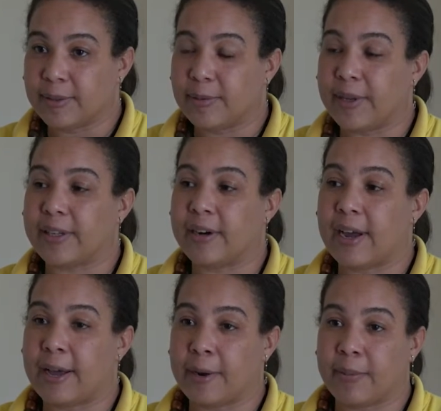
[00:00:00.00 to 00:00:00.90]
with their
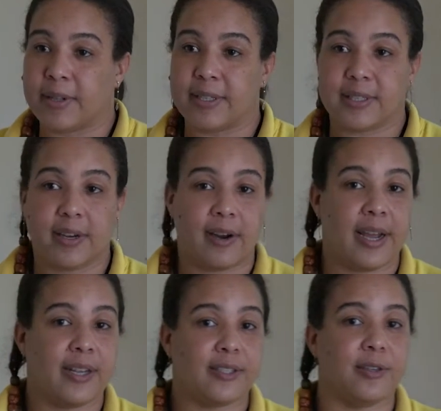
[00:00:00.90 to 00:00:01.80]
animals. All
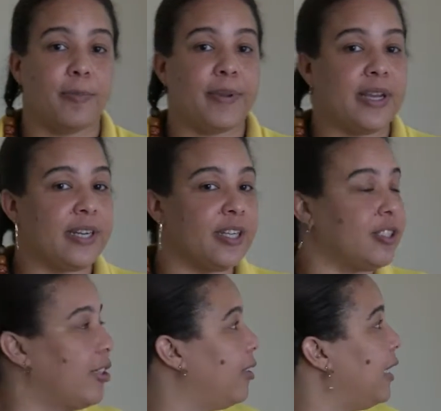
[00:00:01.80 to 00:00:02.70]
right, so pay
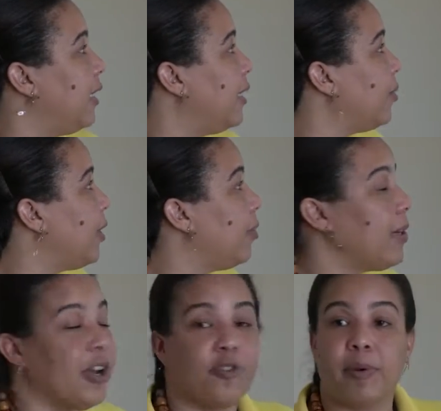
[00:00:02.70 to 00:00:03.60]
attention to that as well too,
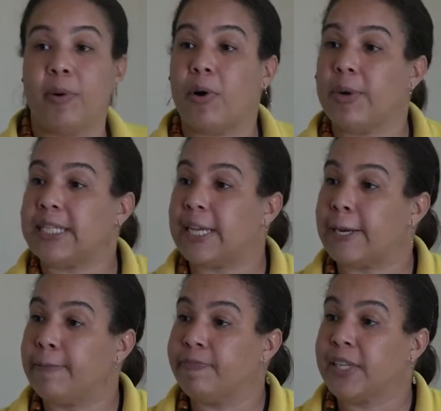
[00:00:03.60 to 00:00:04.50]
because remember what we
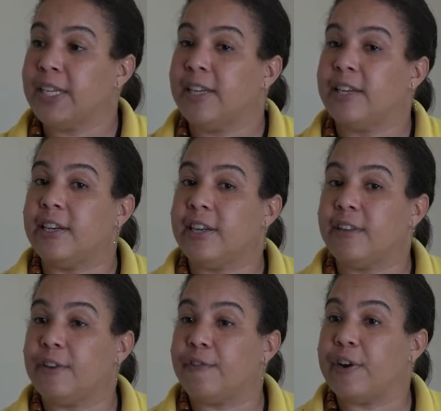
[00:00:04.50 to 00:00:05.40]
said,
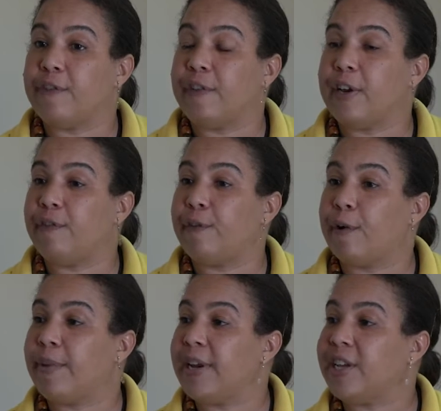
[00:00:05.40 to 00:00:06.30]
these different feed
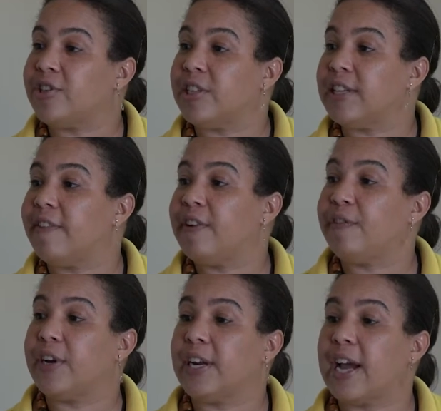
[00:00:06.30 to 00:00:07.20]
formulations have
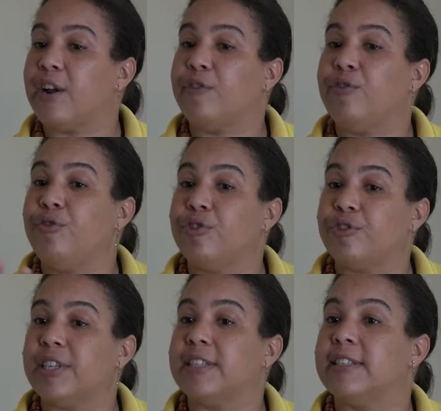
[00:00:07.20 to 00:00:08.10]
different kind of
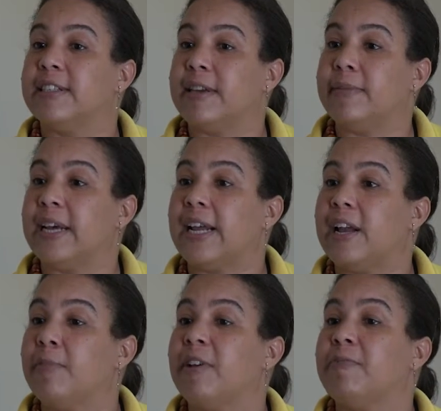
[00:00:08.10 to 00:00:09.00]
nutrients in them that
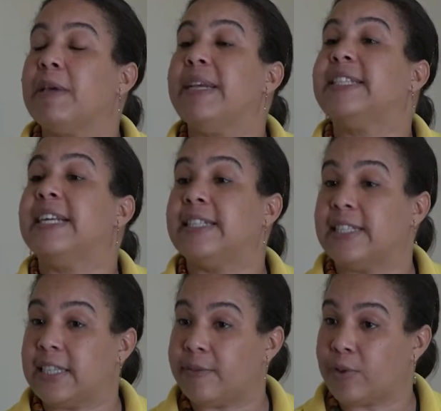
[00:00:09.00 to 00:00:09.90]
animals may be
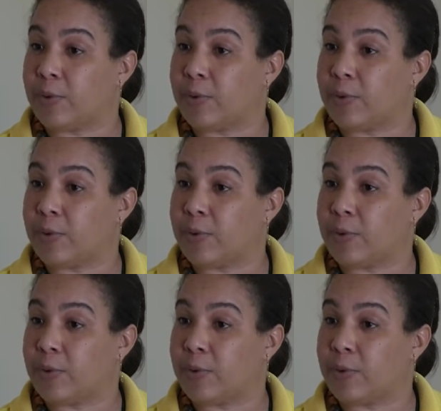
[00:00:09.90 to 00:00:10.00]
sensitive